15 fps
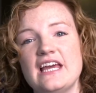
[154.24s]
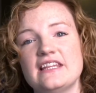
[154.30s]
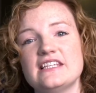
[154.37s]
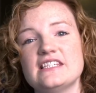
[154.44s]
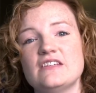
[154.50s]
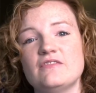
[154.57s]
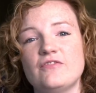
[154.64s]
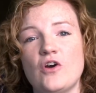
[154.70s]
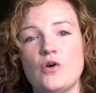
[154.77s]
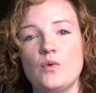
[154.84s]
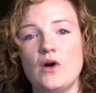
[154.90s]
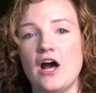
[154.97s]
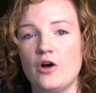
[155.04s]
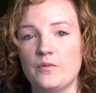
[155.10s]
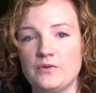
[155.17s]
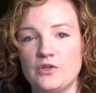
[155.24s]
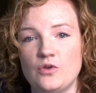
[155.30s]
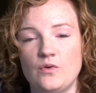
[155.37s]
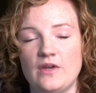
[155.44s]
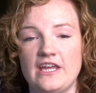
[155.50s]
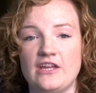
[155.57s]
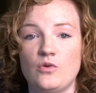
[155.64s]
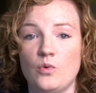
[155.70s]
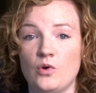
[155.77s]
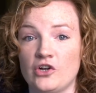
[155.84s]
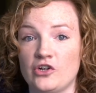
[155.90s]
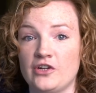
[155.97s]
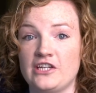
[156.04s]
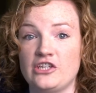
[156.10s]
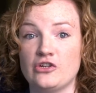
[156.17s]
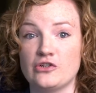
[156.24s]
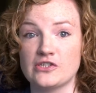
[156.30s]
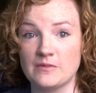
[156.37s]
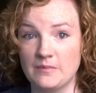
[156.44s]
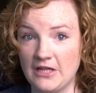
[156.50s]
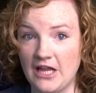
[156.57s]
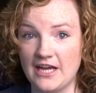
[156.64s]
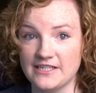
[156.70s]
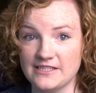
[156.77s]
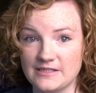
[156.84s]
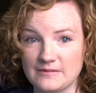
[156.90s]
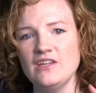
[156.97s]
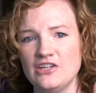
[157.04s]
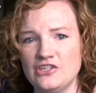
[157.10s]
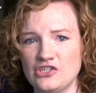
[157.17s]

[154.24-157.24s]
This info will help you in ordering your supplies.